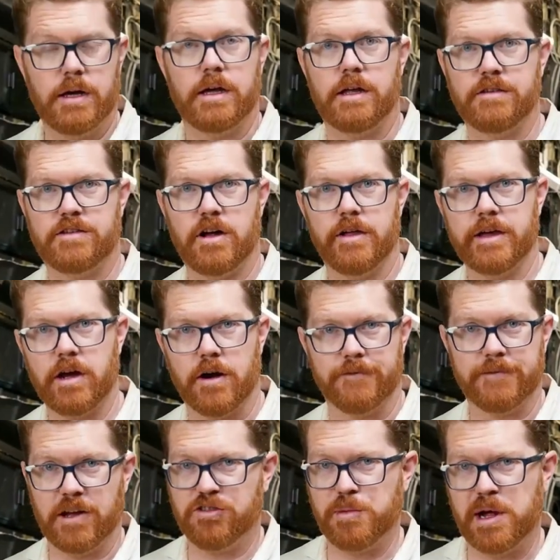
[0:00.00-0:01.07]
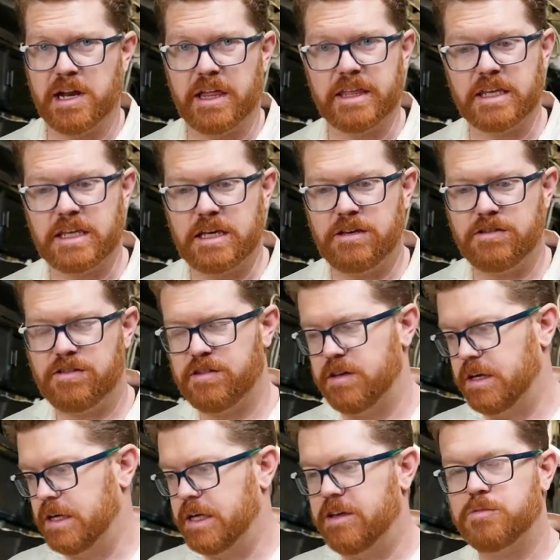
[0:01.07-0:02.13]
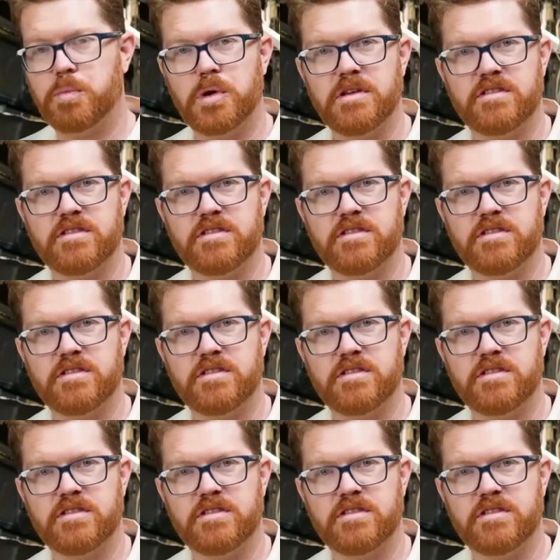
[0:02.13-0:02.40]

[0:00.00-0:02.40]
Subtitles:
Installing our flush mount LEDs is pretty